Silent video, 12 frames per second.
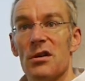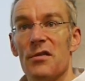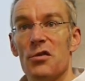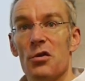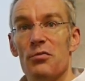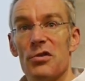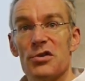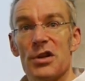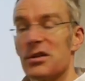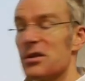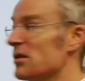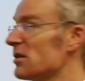of your
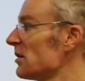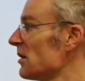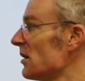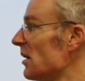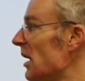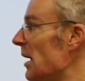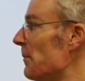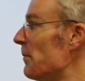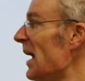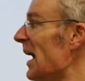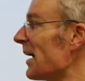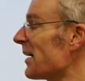project, and
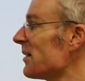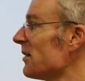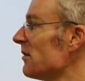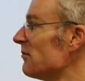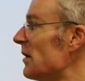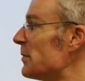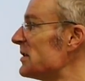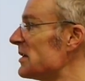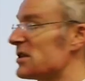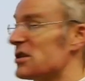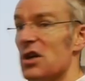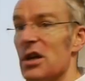pack
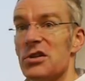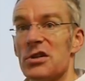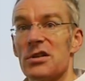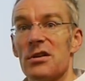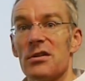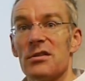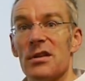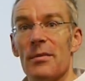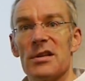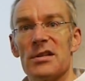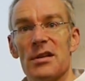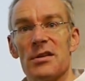represents the changes. Does that
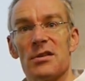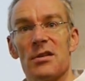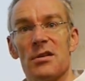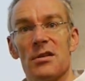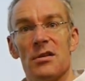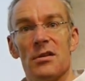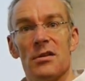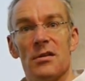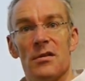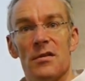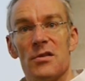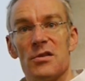make sense?
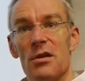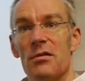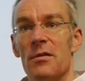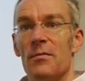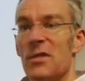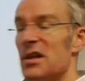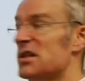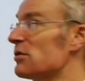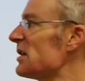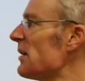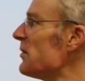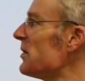So it
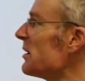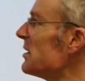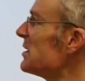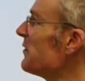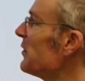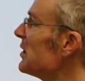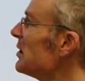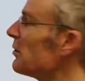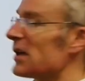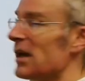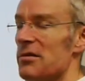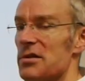stores everything in these funny long
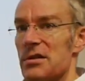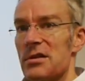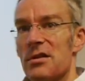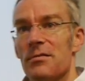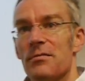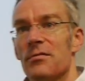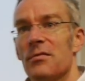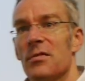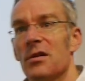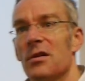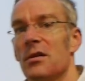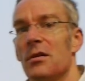characters,
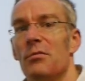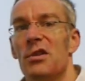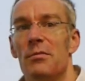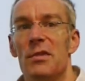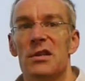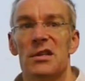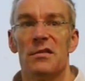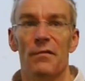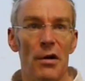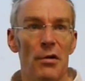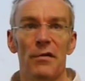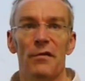but it means it's a
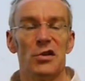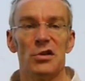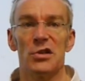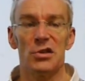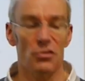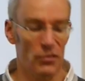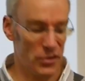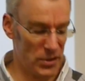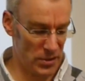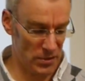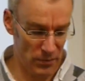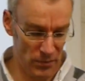very efficient storage
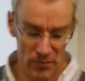system.